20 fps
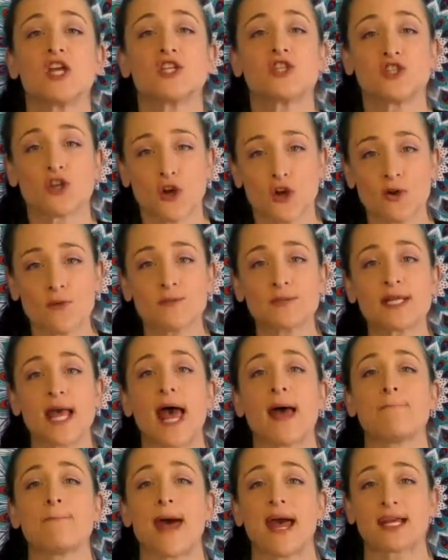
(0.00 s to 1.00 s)
Germs
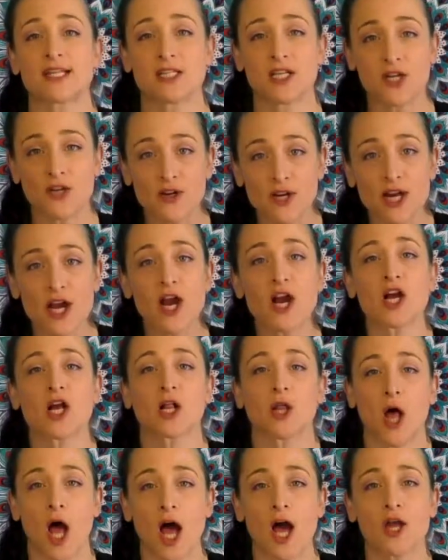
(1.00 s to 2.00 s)
and bacteria
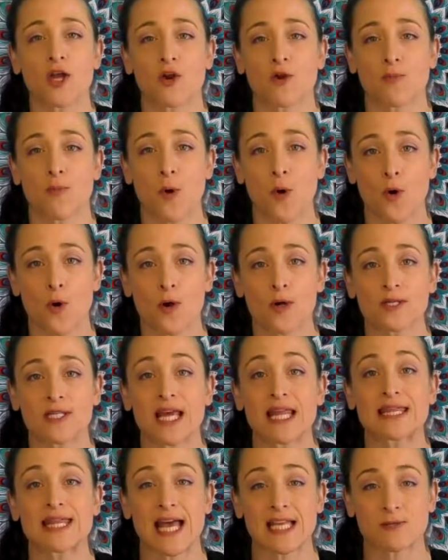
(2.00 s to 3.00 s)
clog your pores.
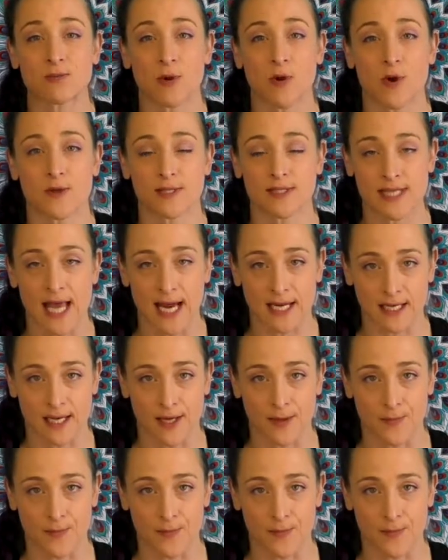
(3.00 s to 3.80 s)
That's what causes acne.